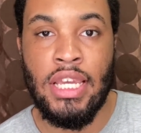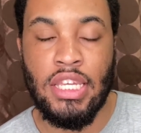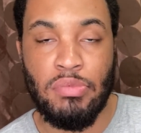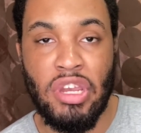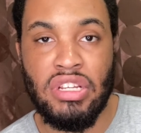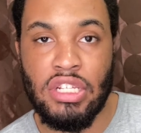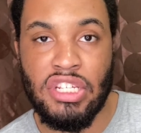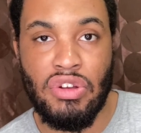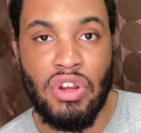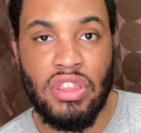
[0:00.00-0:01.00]
especially
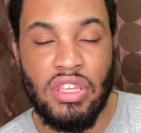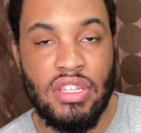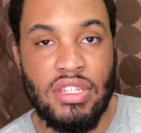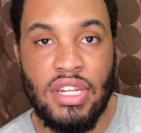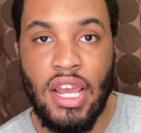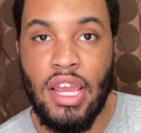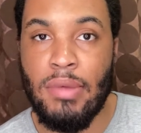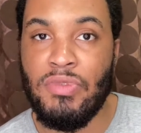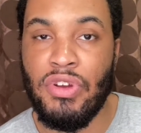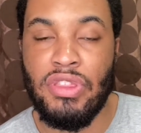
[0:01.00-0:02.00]
during this
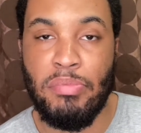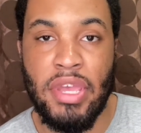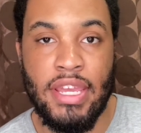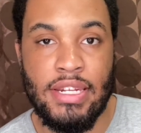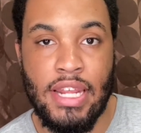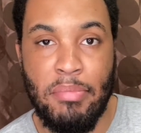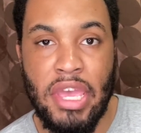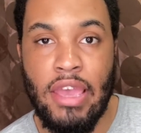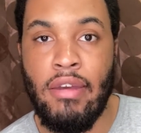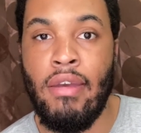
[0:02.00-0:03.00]
time, during the
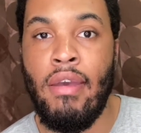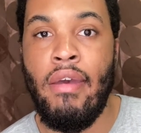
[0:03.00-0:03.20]
pandemic.